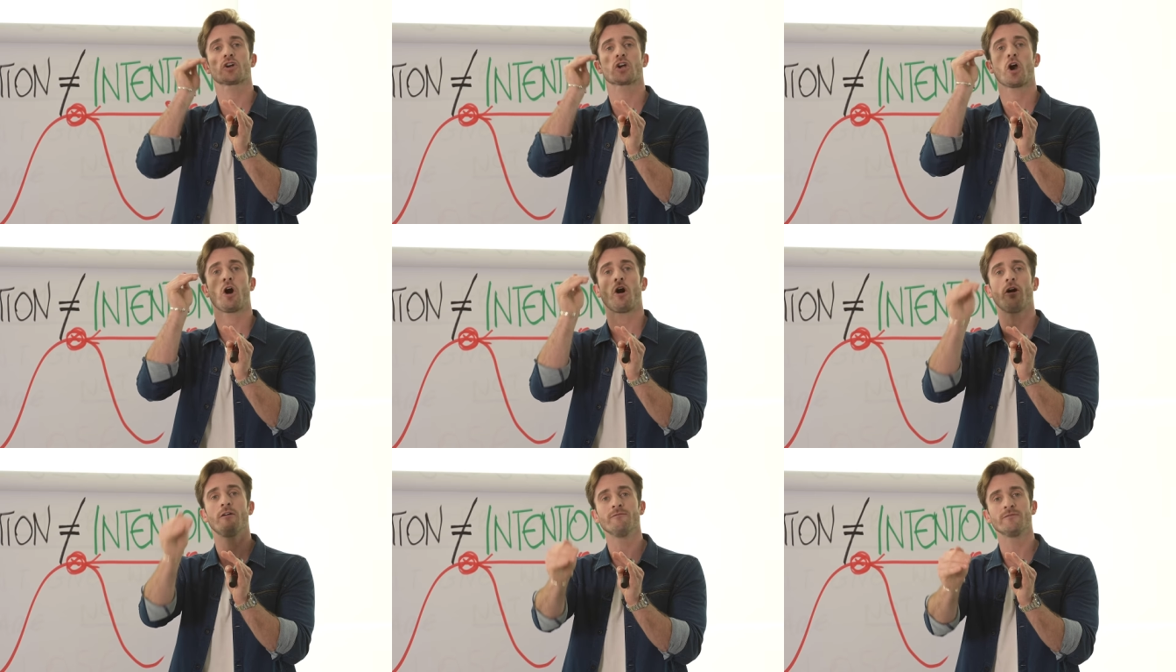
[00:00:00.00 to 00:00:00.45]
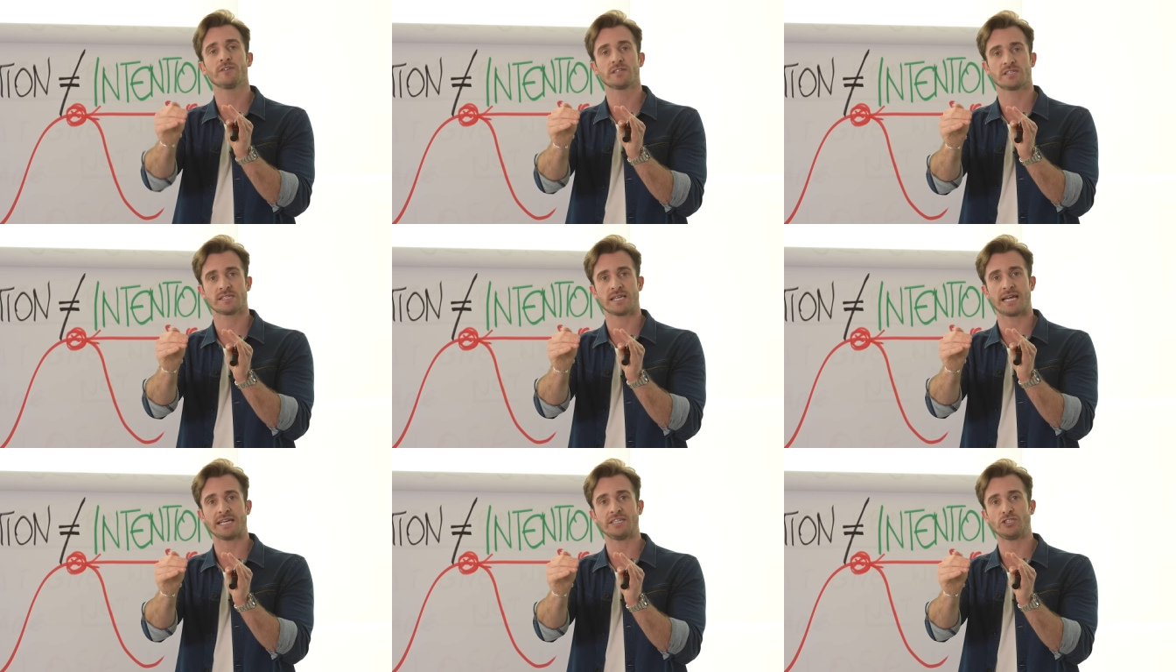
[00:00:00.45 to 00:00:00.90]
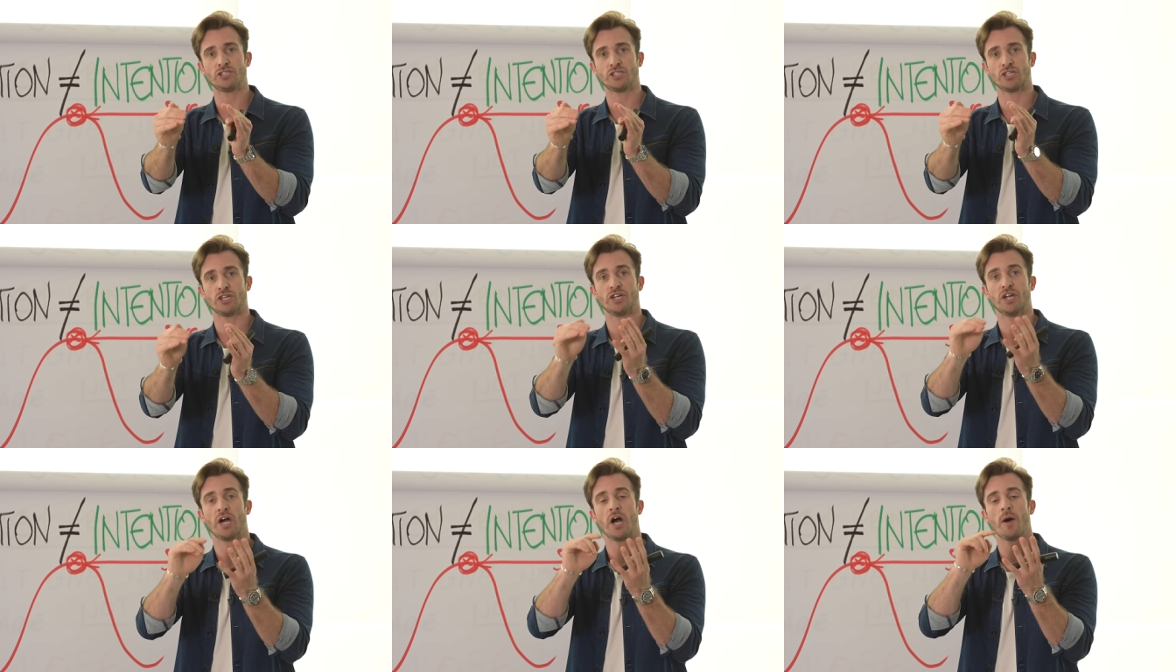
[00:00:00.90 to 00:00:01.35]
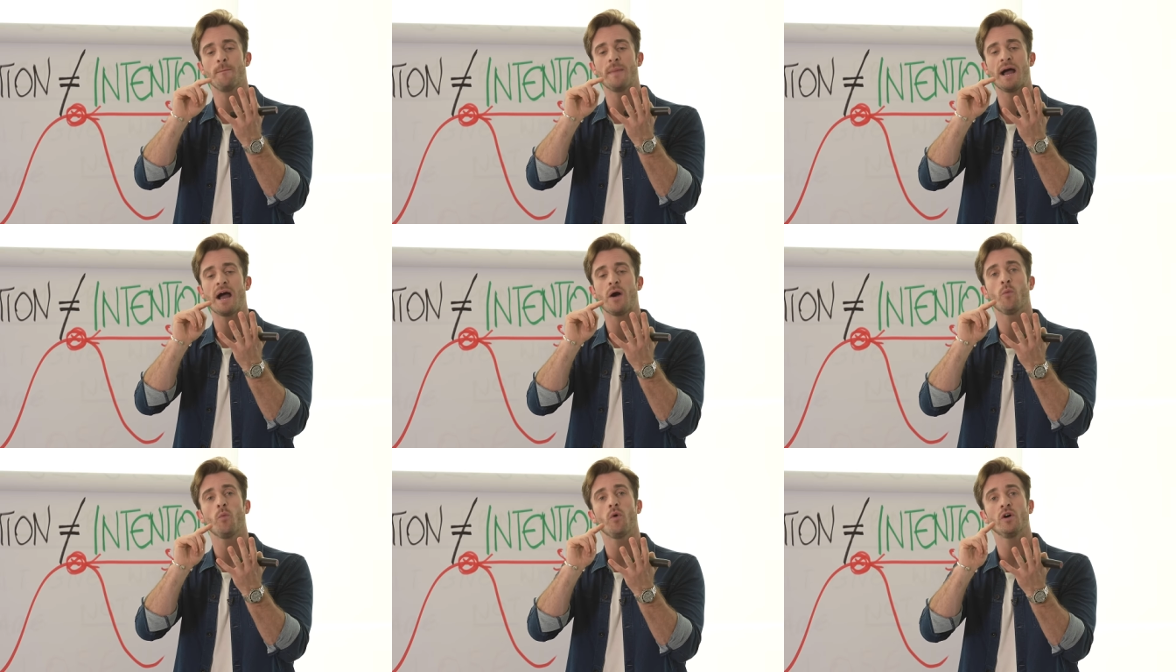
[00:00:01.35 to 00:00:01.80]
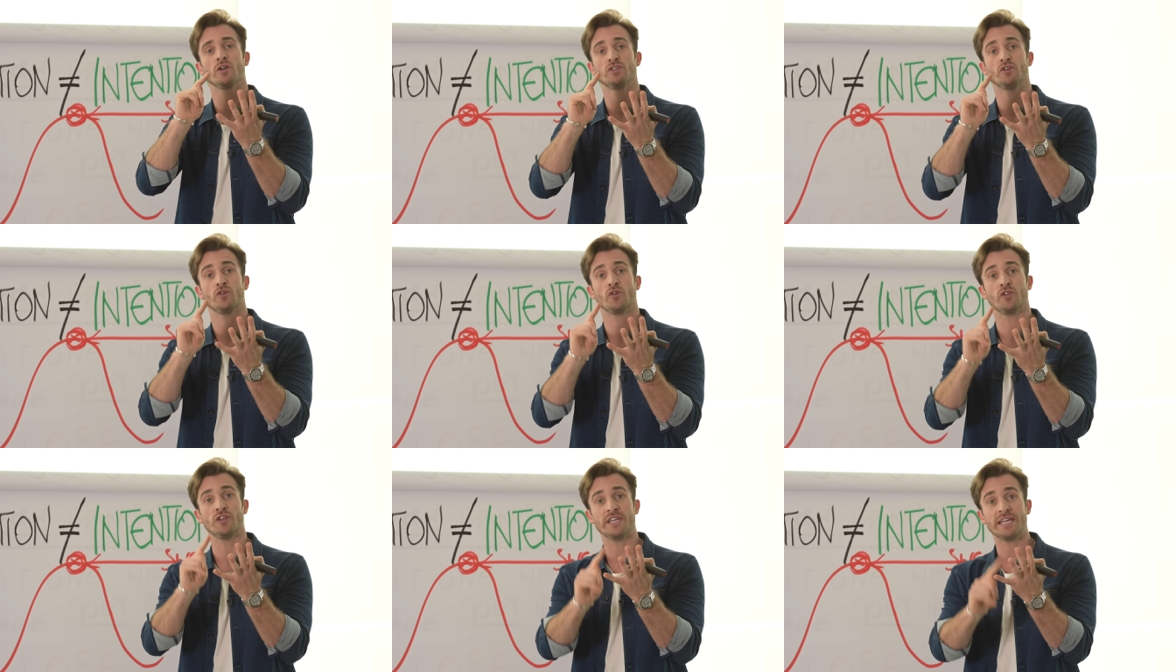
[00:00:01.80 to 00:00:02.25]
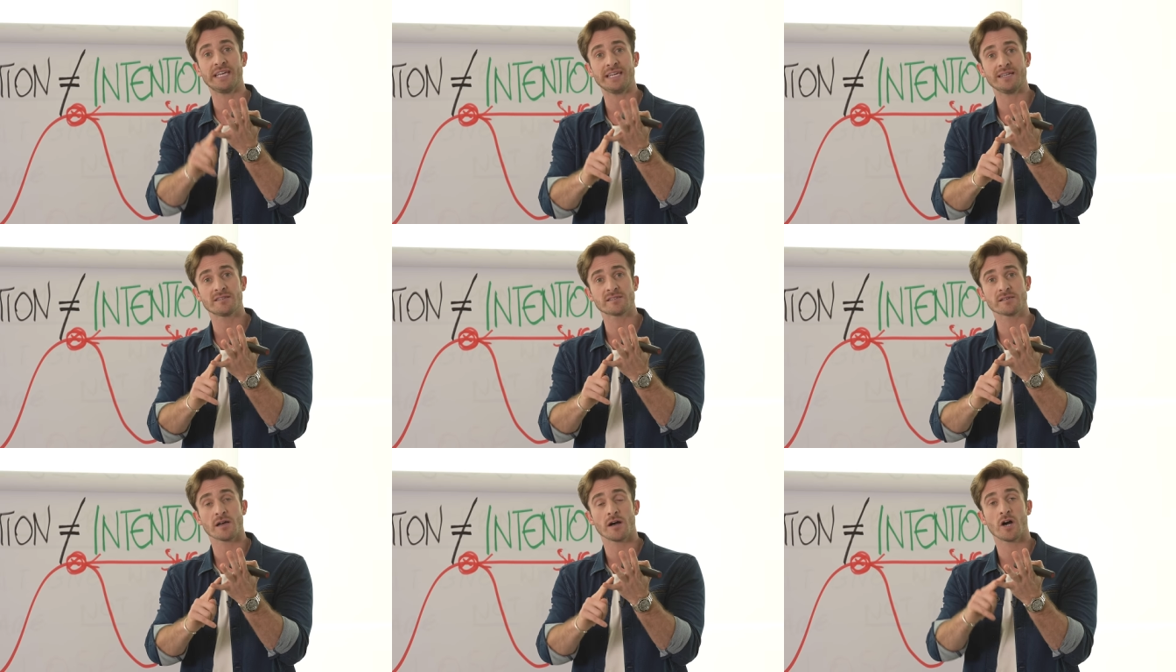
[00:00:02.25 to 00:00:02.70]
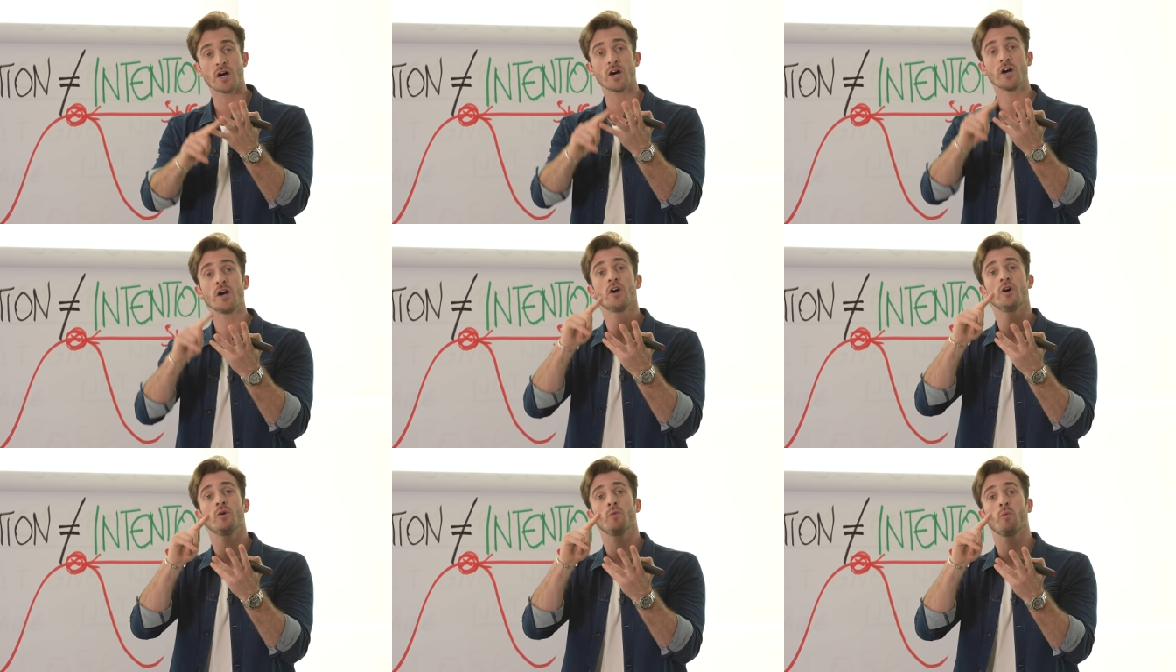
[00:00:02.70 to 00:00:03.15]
the conversation about what your needs are,